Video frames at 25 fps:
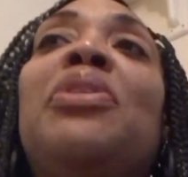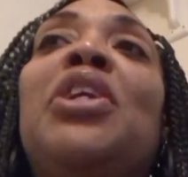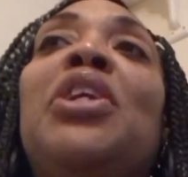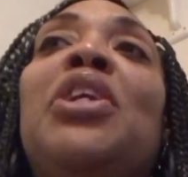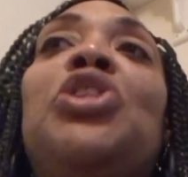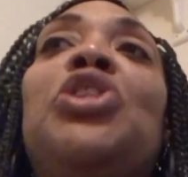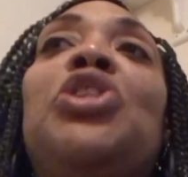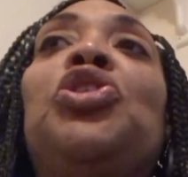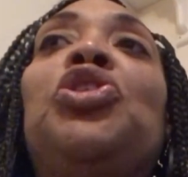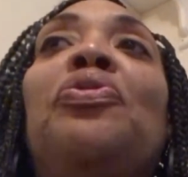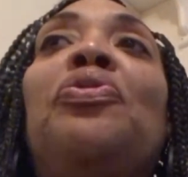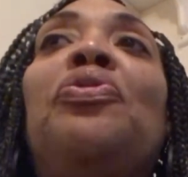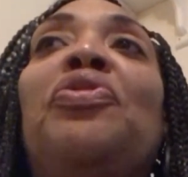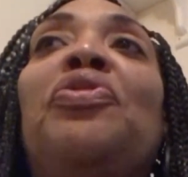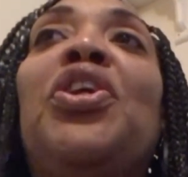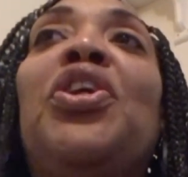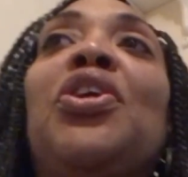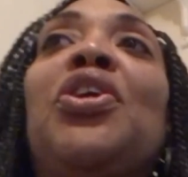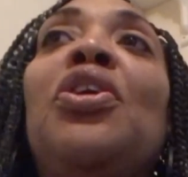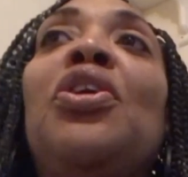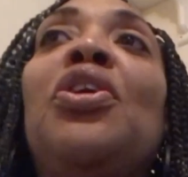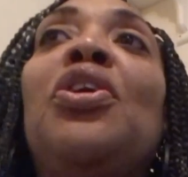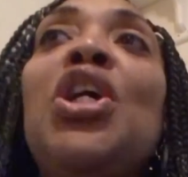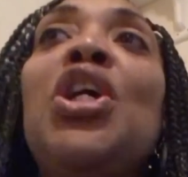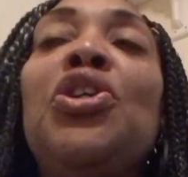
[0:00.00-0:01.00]
that you feel,
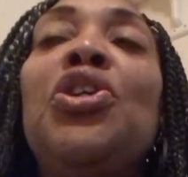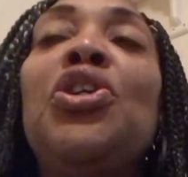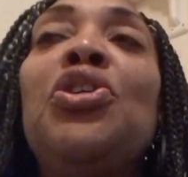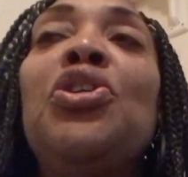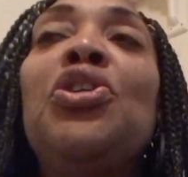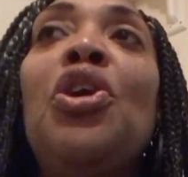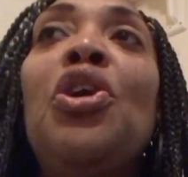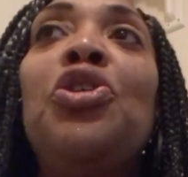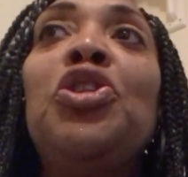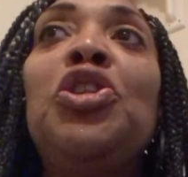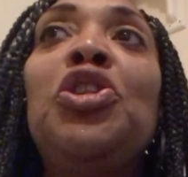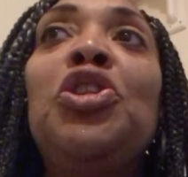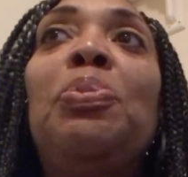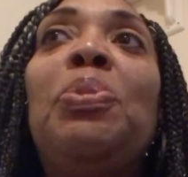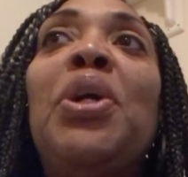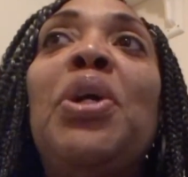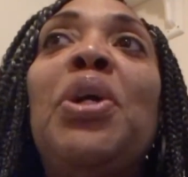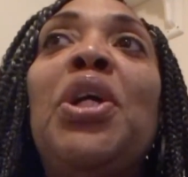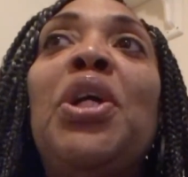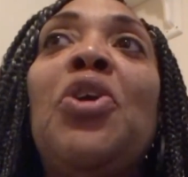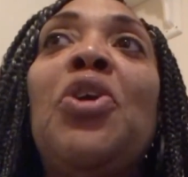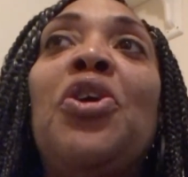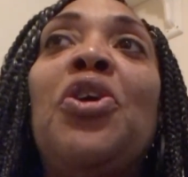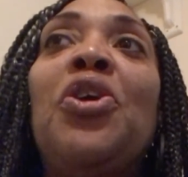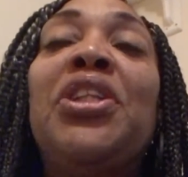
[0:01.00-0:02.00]
you spend
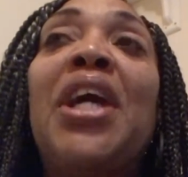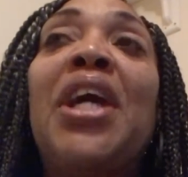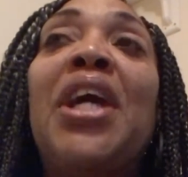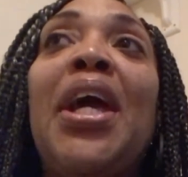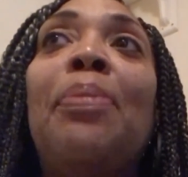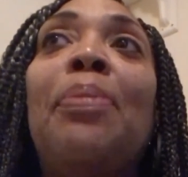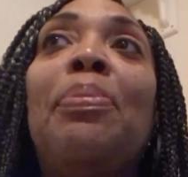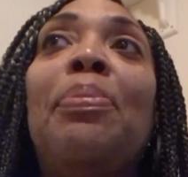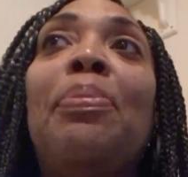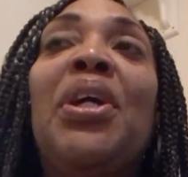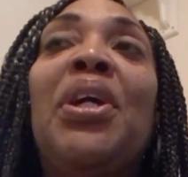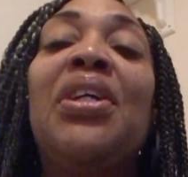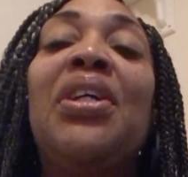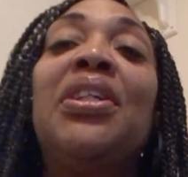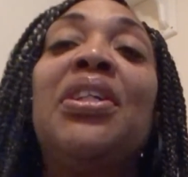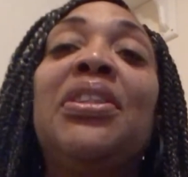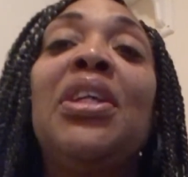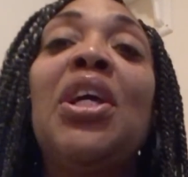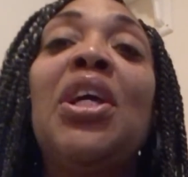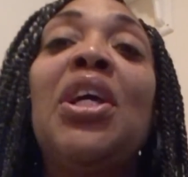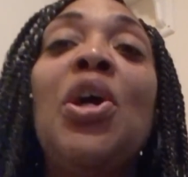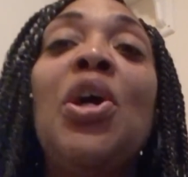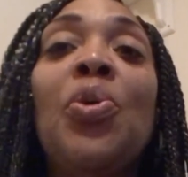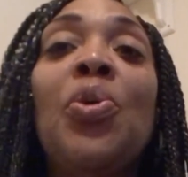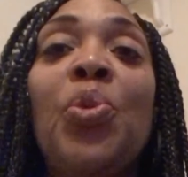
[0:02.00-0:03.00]
all day, because
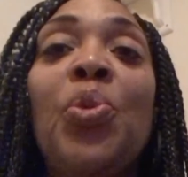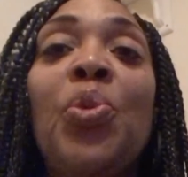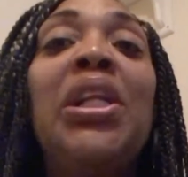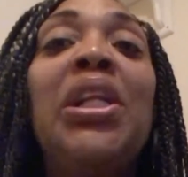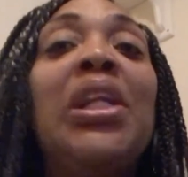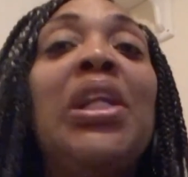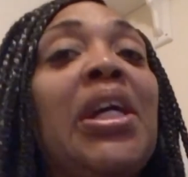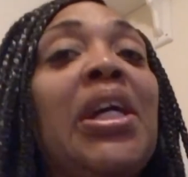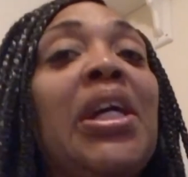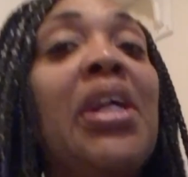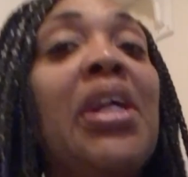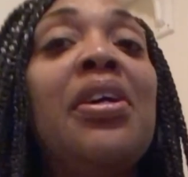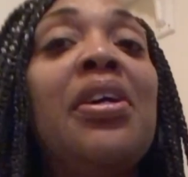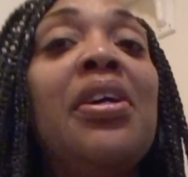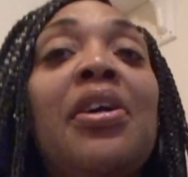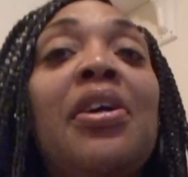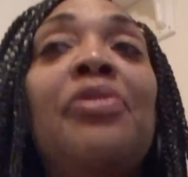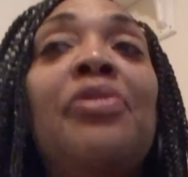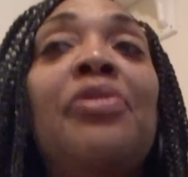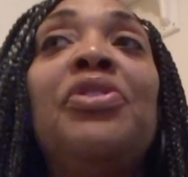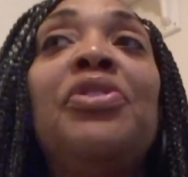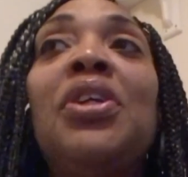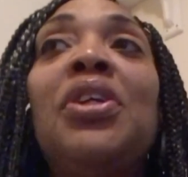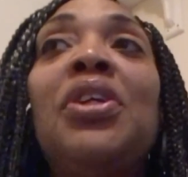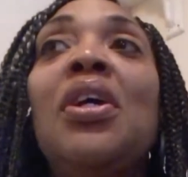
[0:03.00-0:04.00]
we lived,